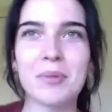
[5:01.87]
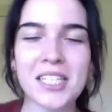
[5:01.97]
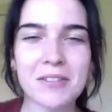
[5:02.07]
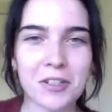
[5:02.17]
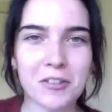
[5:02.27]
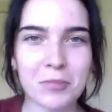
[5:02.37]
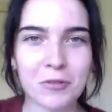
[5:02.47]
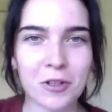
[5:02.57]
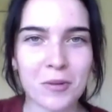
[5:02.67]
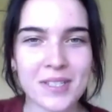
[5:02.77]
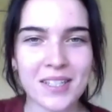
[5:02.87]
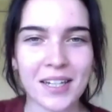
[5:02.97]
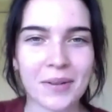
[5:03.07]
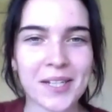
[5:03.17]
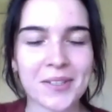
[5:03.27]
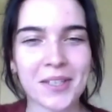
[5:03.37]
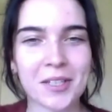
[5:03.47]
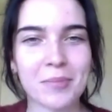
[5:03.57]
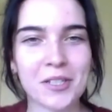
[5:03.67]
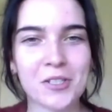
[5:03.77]
is full of performers anyway. I don't think you'd be
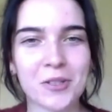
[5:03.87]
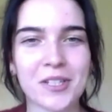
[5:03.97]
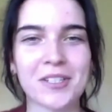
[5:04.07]
short of